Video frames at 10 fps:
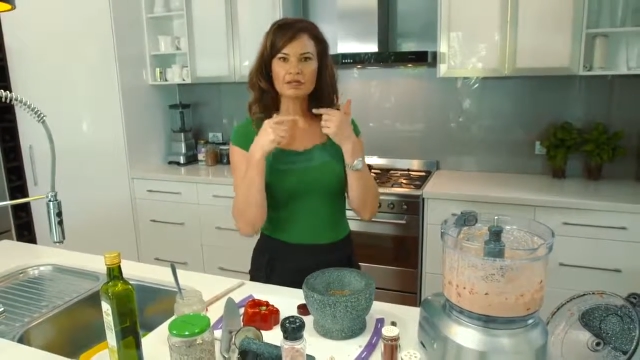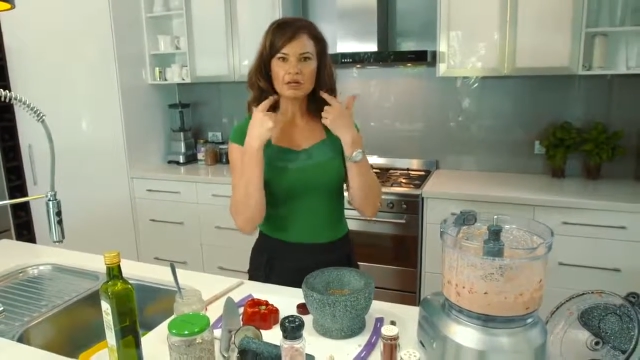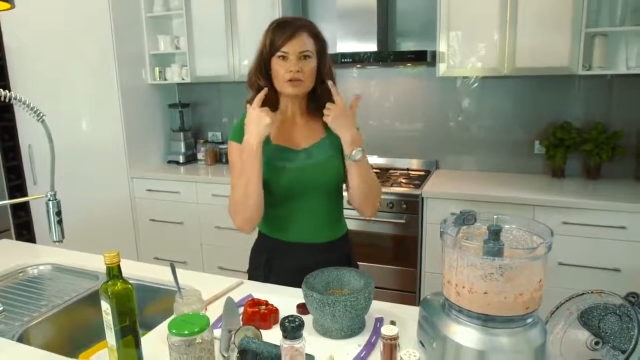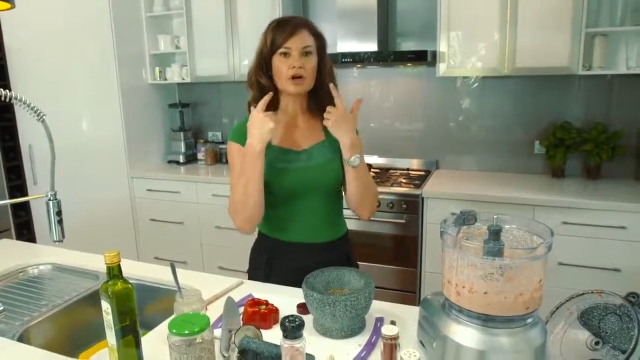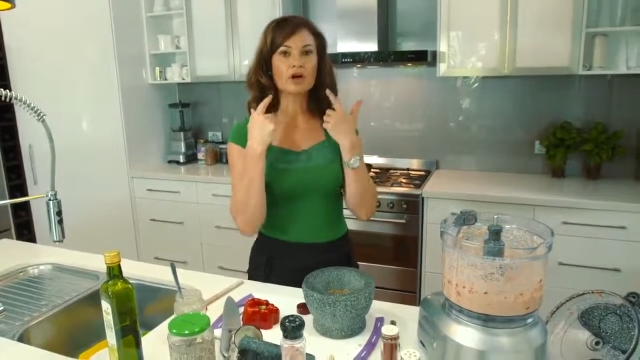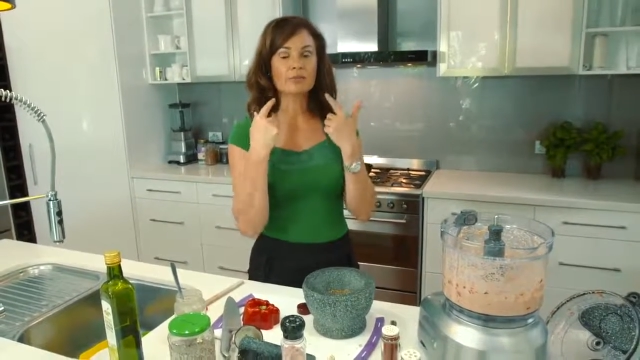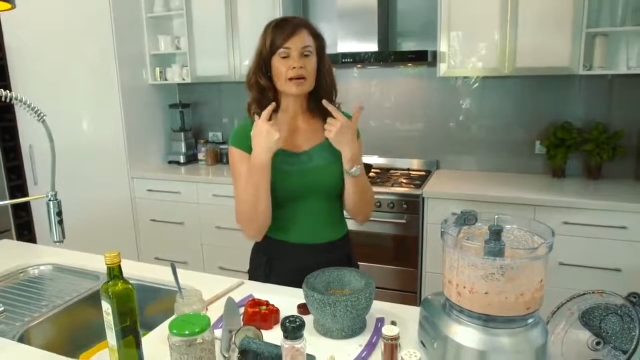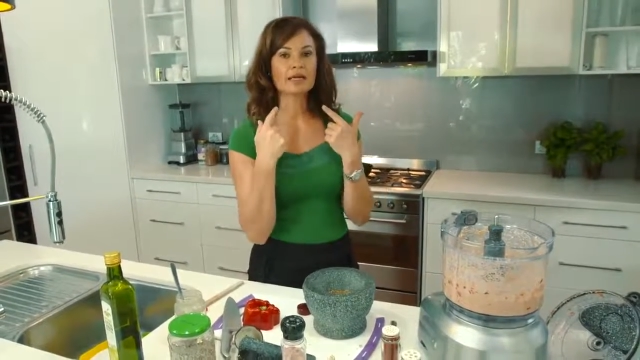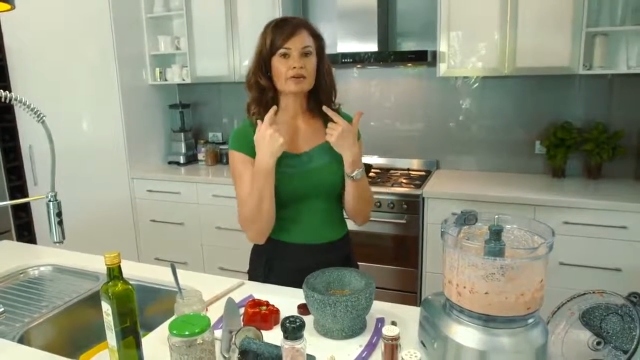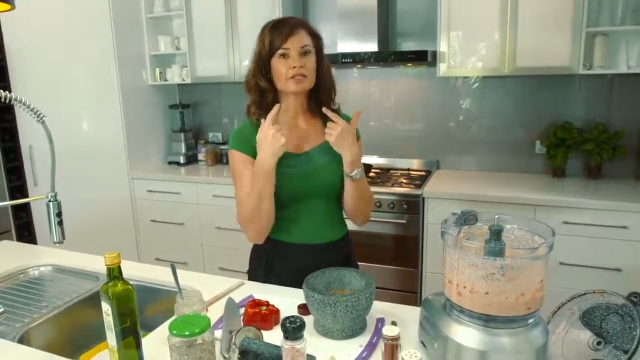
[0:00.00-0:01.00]
along the whole
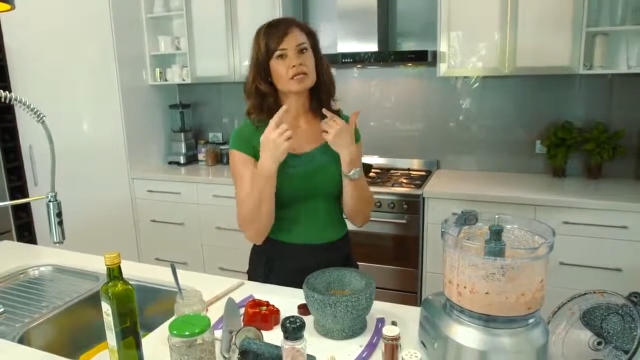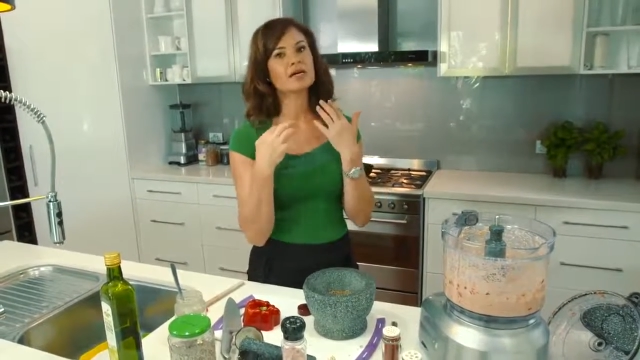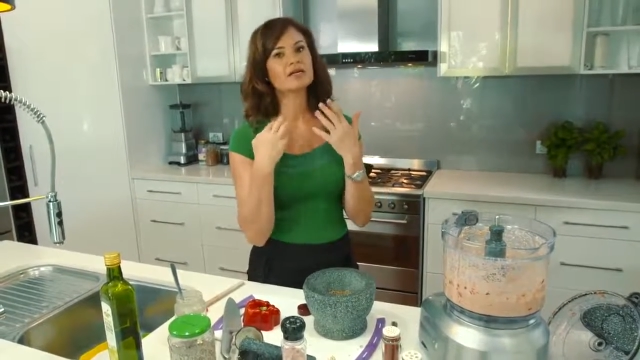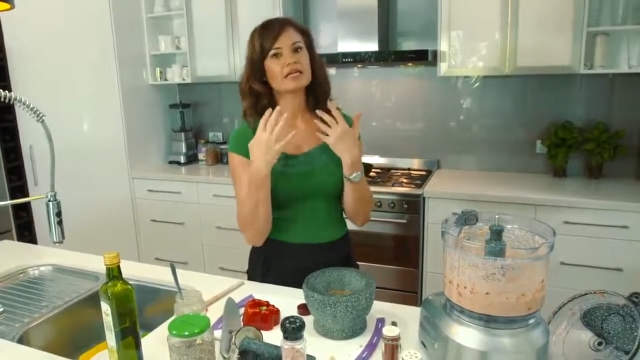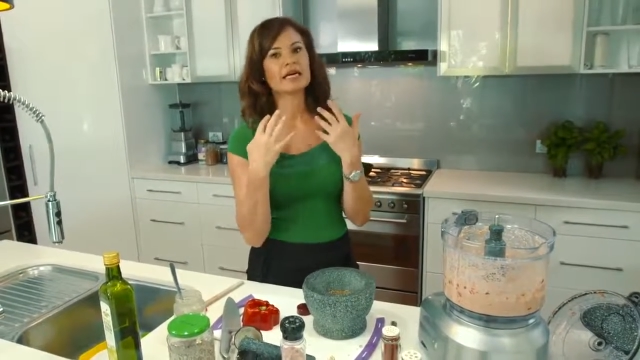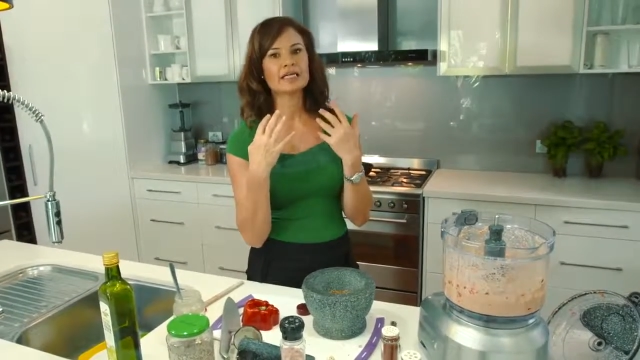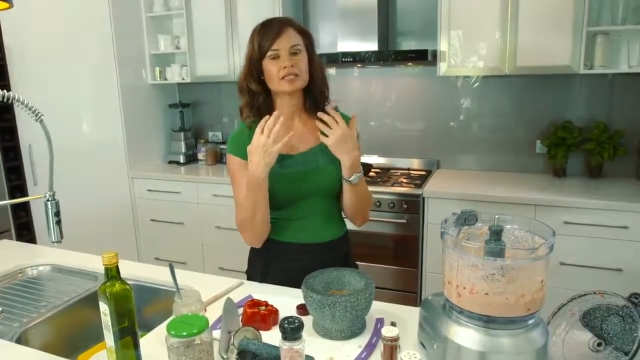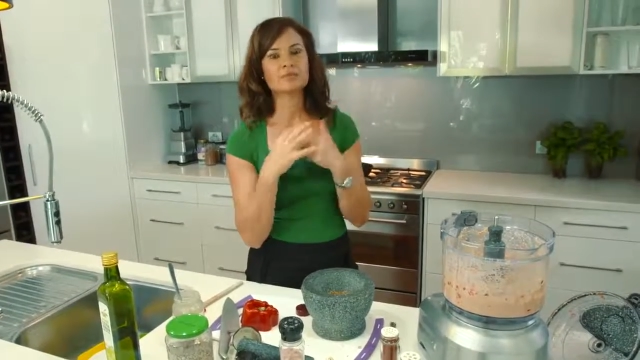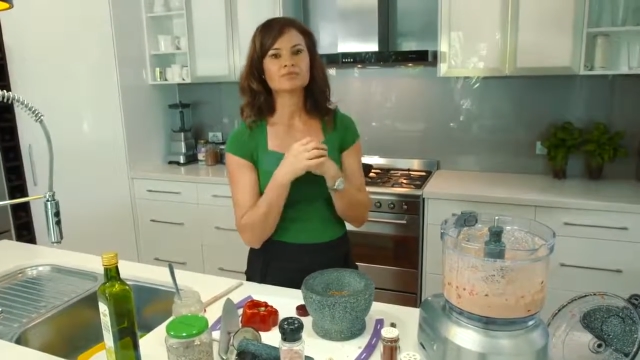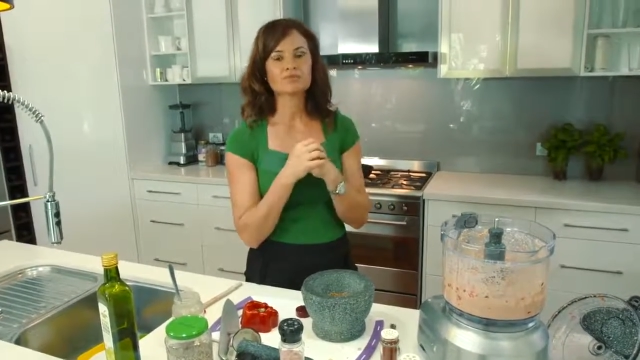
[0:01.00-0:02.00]
palate of the tongue to
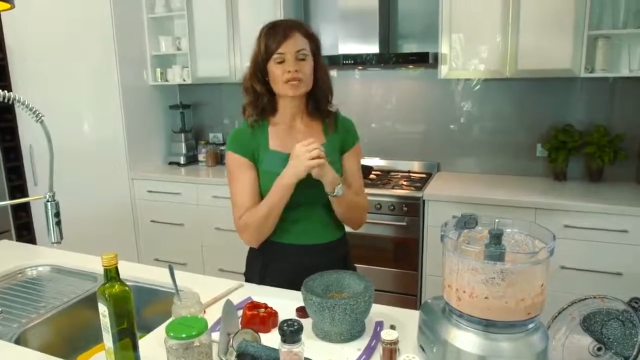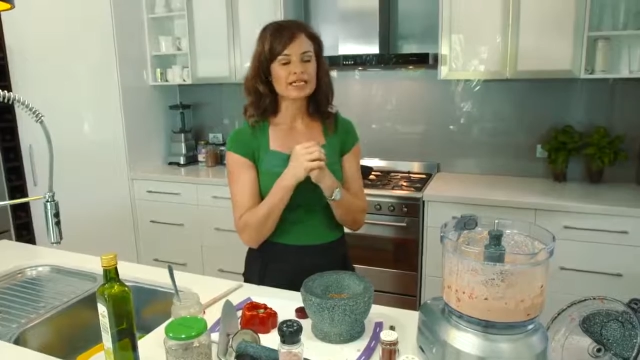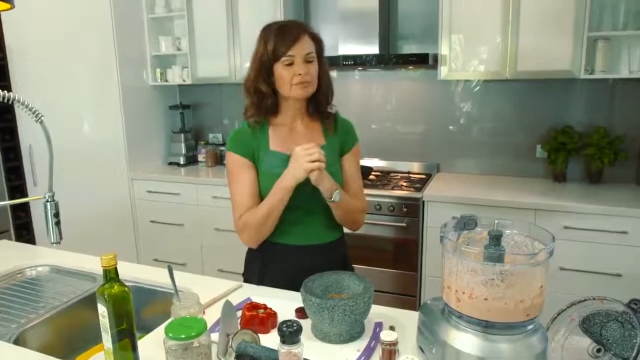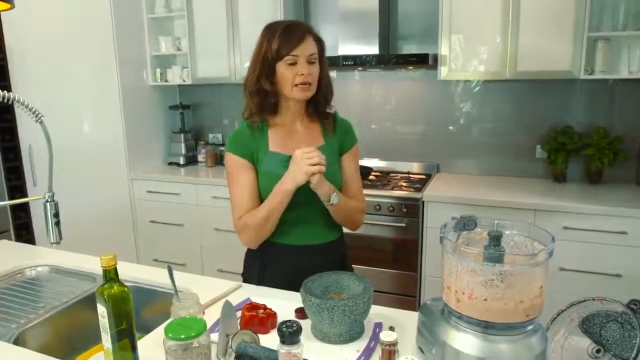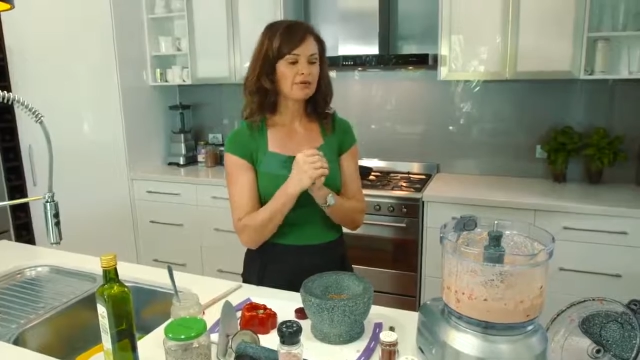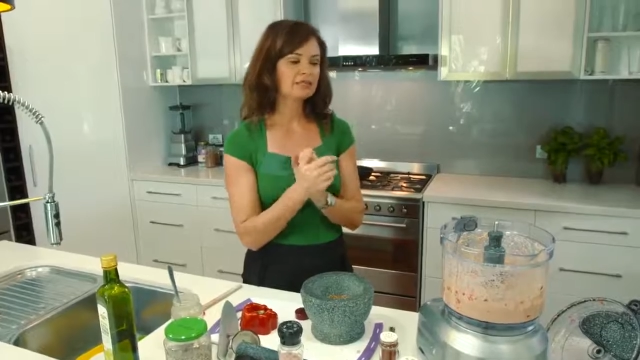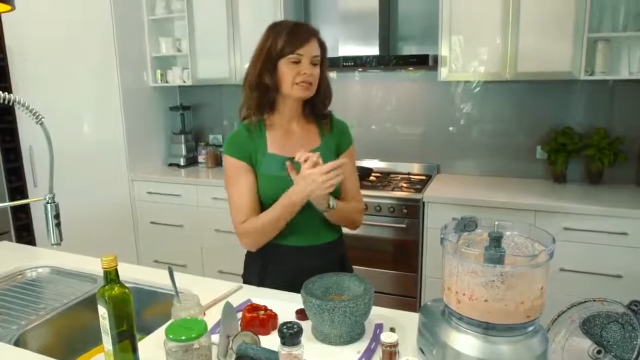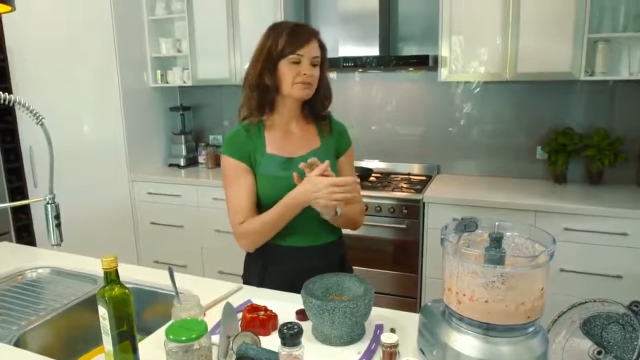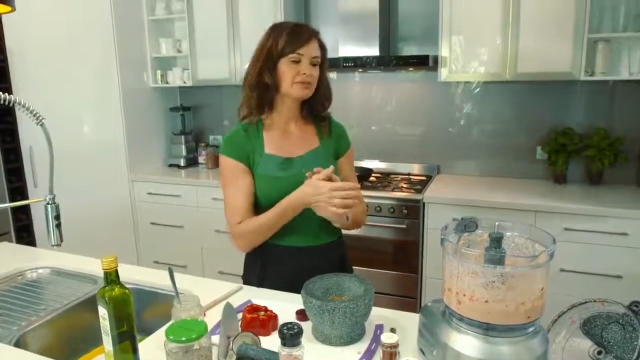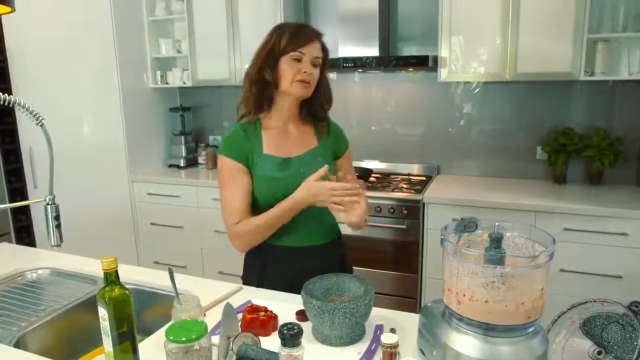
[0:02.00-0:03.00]
each taste bud
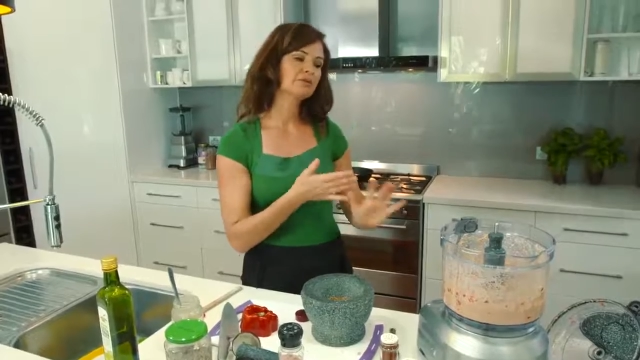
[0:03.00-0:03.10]
receptor.